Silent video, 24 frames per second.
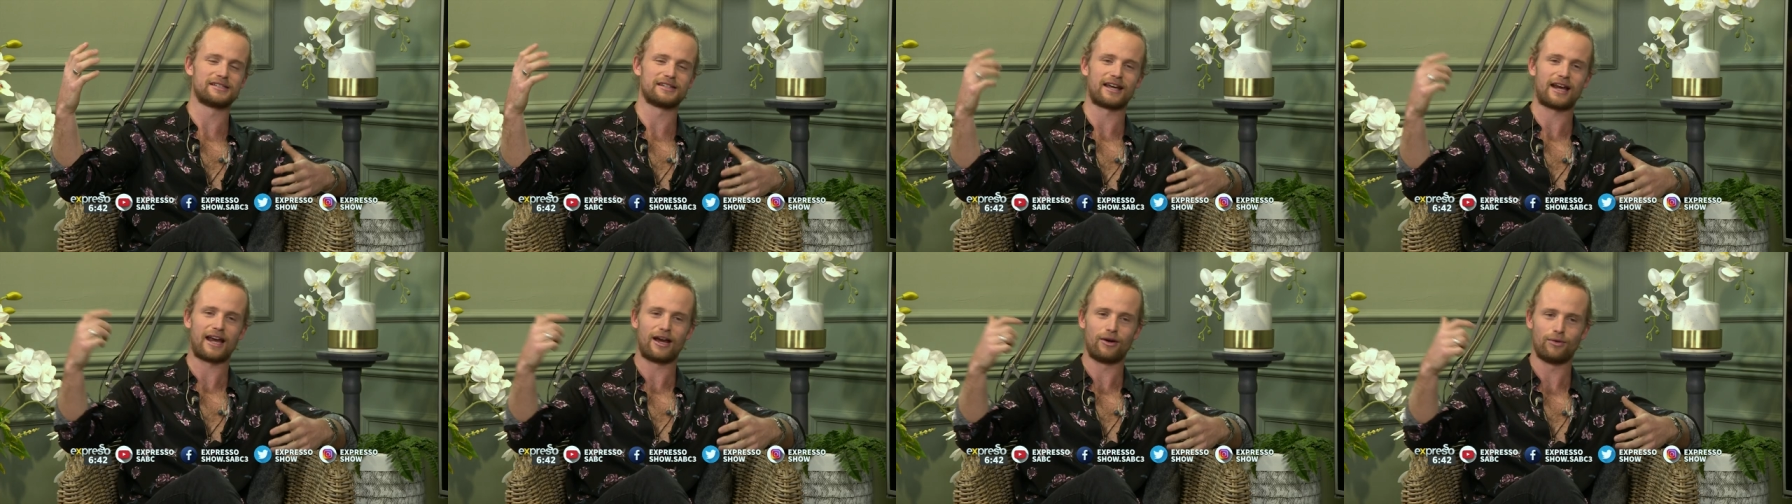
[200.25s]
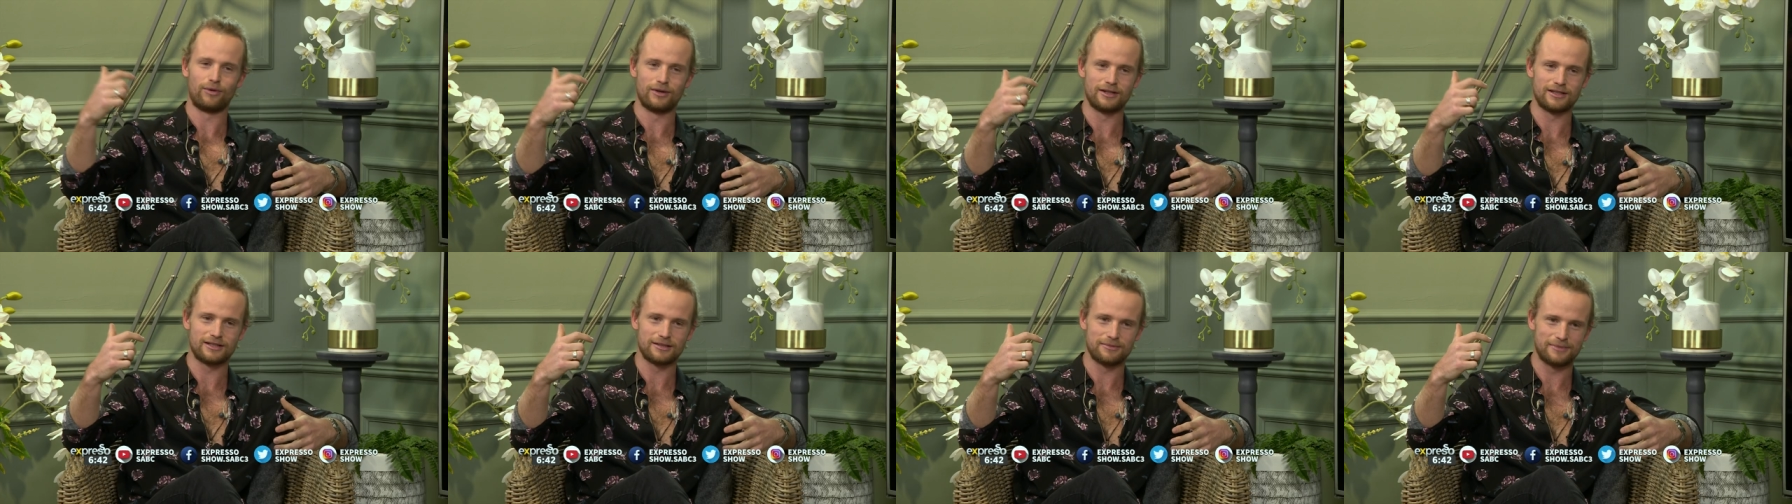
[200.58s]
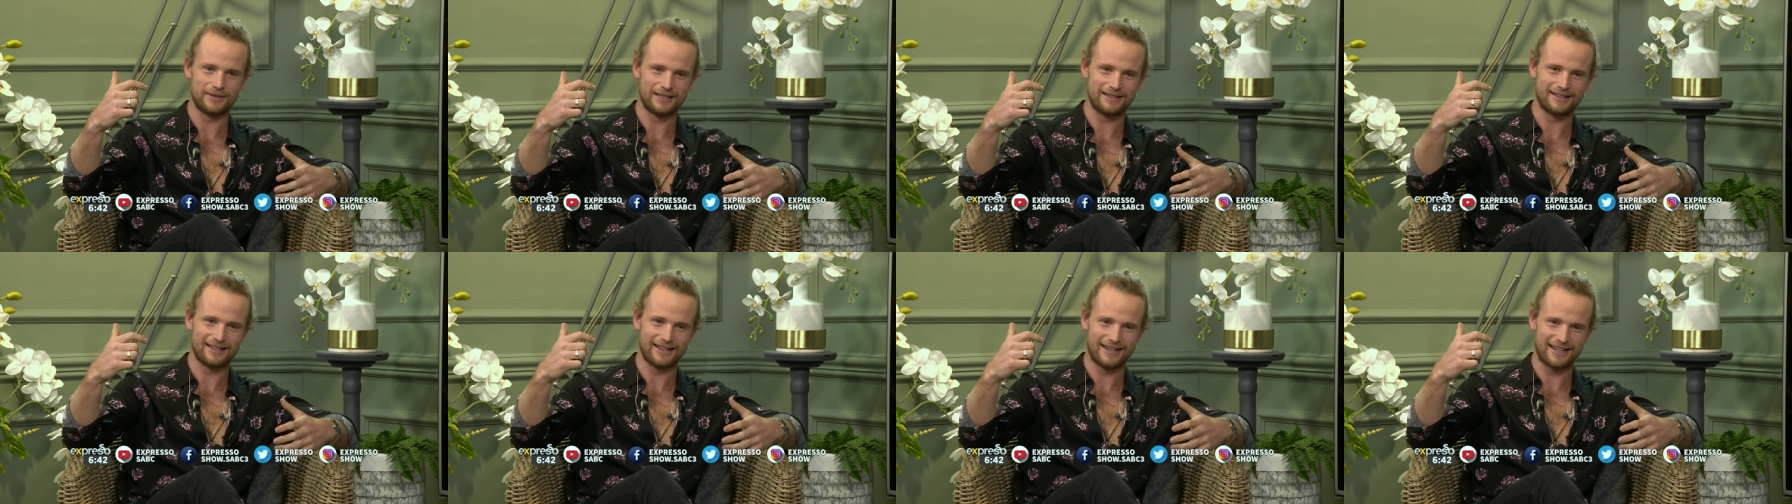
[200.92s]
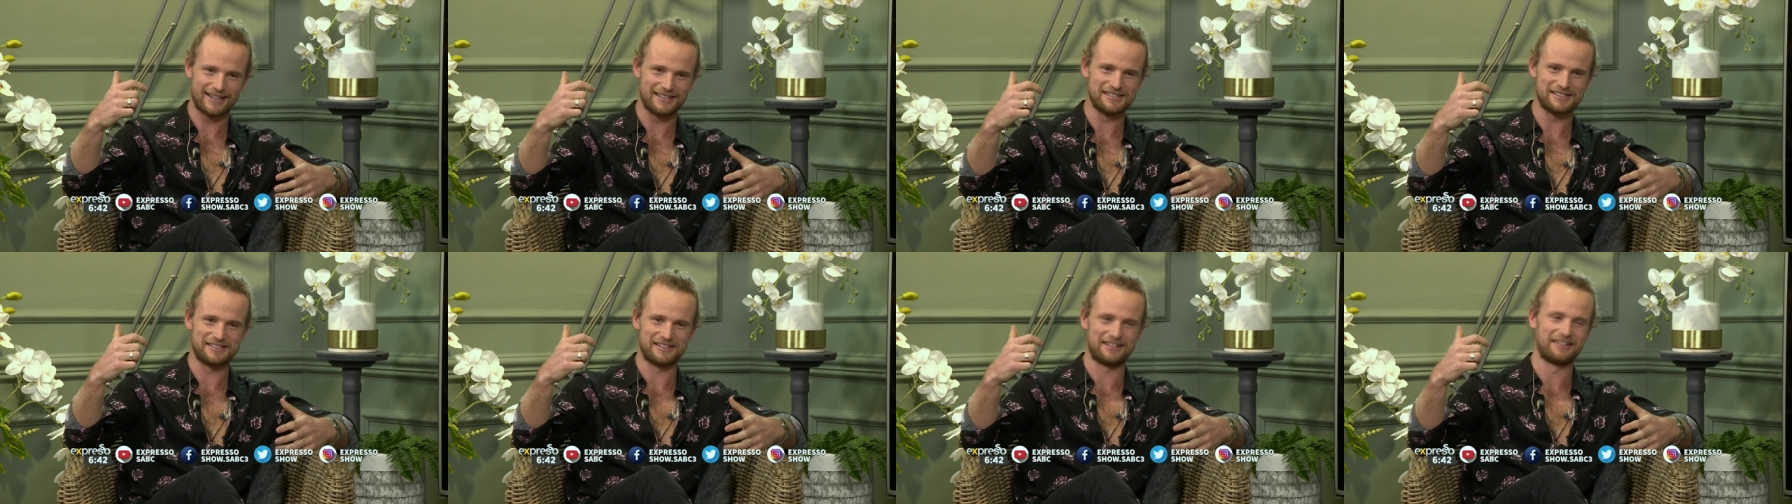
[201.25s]
and he's like, yeah. I want to be
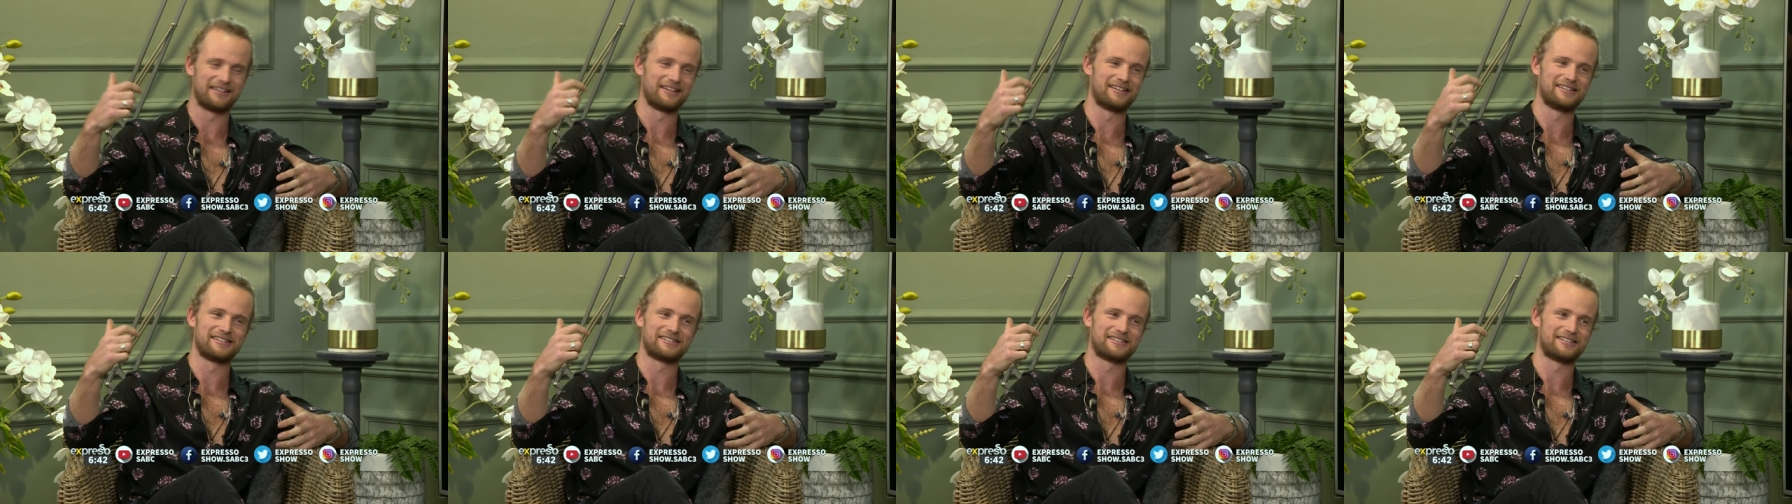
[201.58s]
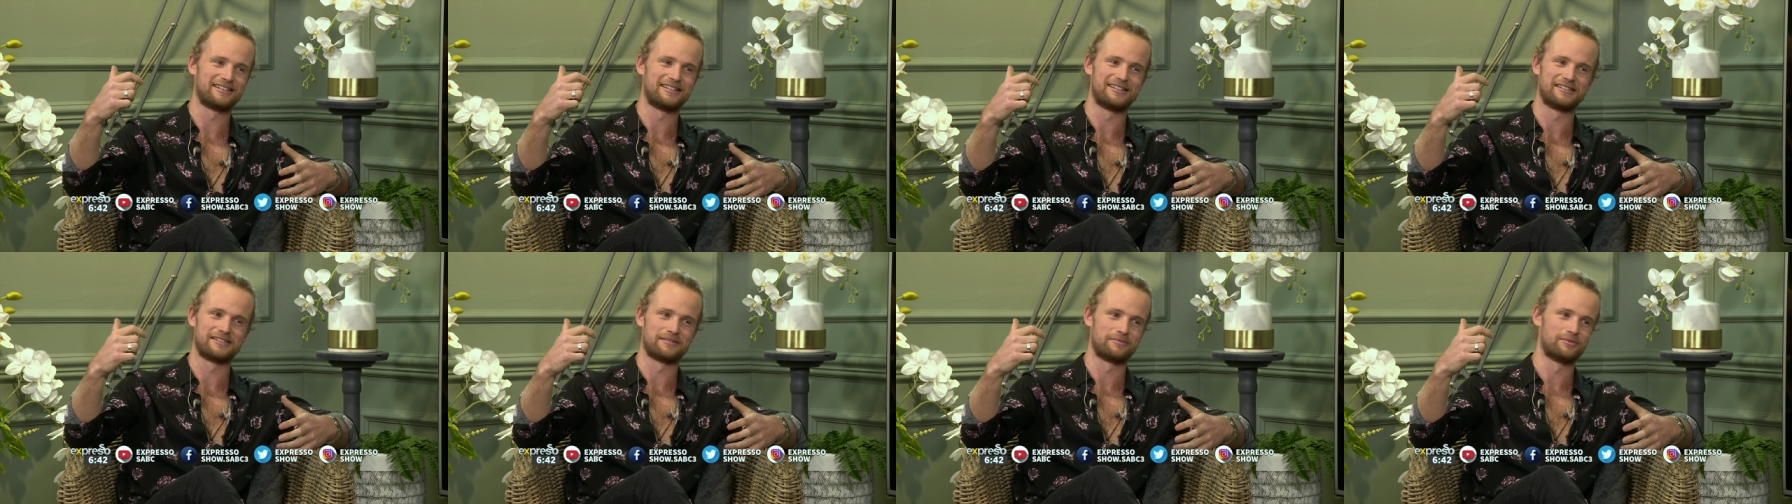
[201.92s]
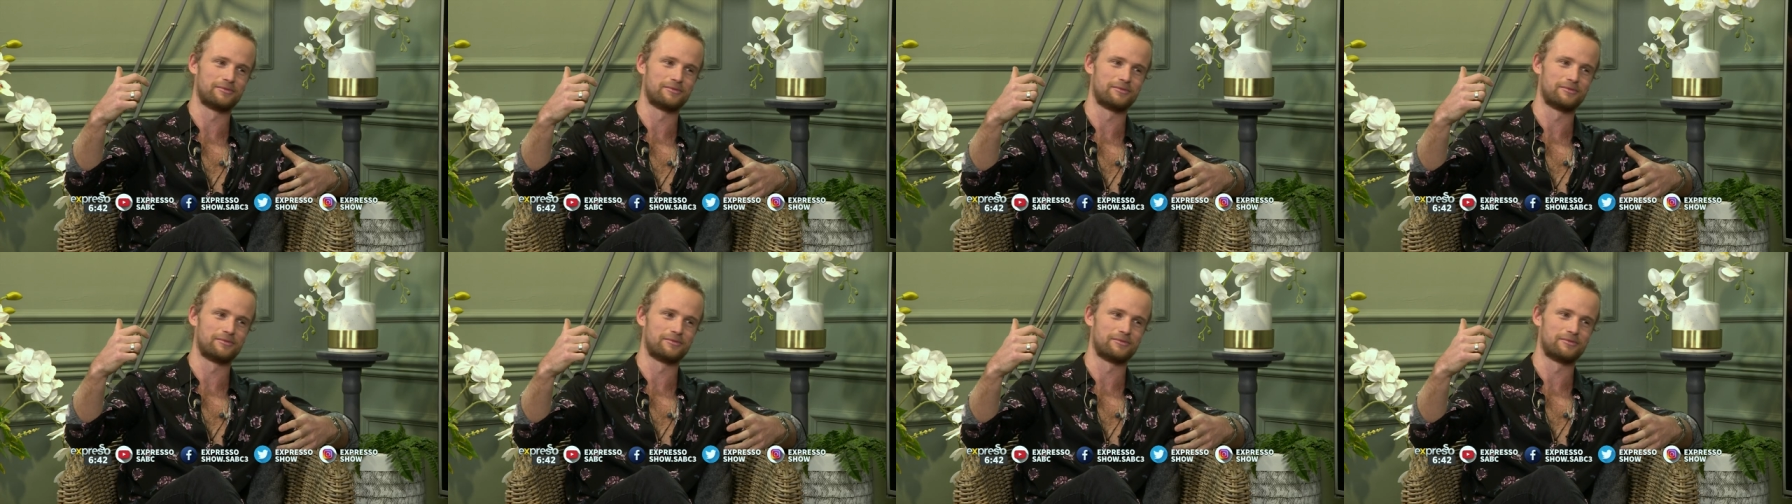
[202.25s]
taken seriously